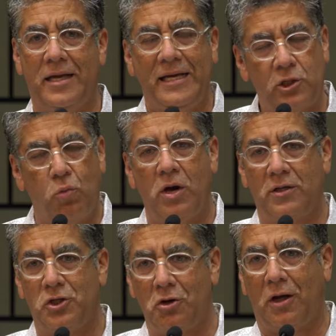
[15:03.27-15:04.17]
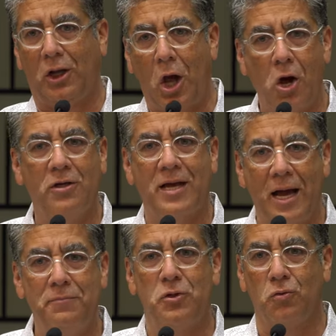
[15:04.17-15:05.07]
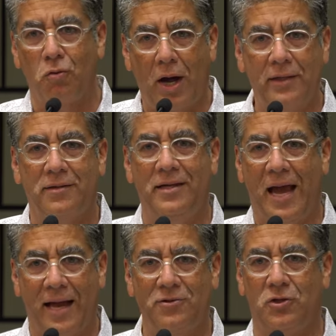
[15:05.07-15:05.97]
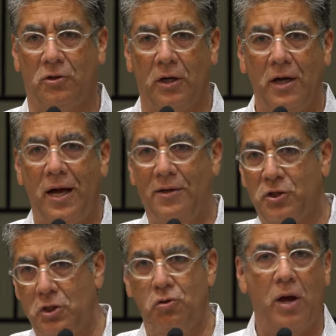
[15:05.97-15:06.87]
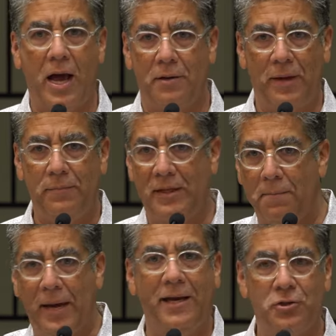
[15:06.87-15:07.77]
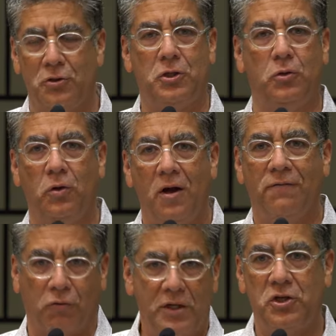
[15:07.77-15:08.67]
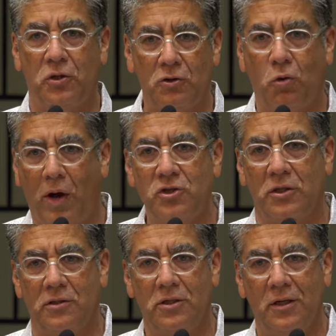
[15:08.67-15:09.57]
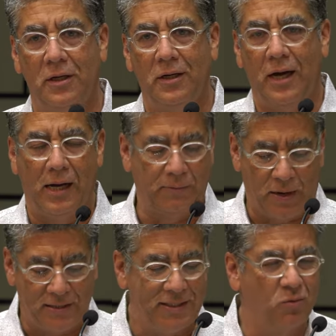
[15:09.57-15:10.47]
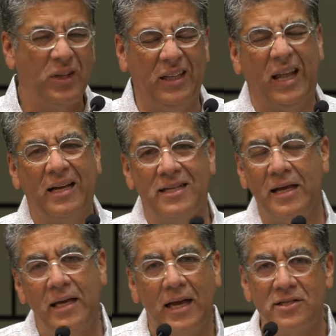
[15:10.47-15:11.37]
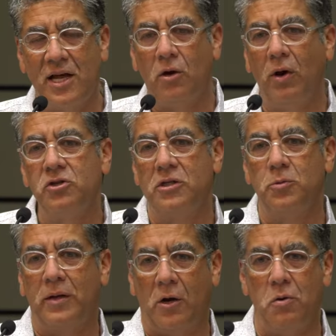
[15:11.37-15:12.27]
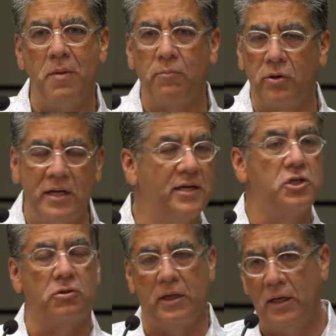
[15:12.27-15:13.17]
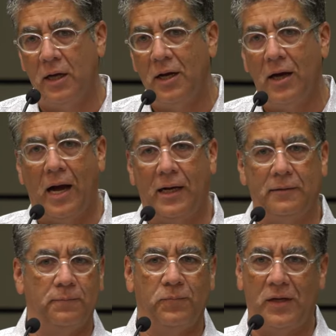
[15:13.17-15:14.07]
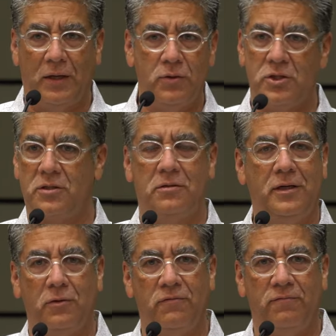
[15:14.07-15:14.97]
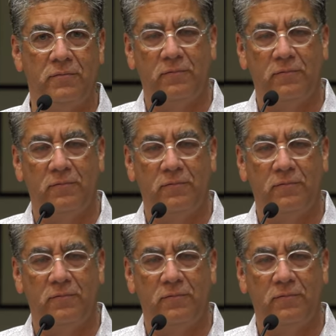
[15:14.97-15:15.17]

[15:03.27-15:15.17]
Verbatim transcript: each one took a long time to write the answer. And so you had maybe a page or two for each of those questions. Um, I didn't really like taking essay questions, but I remember in history, um, it was you know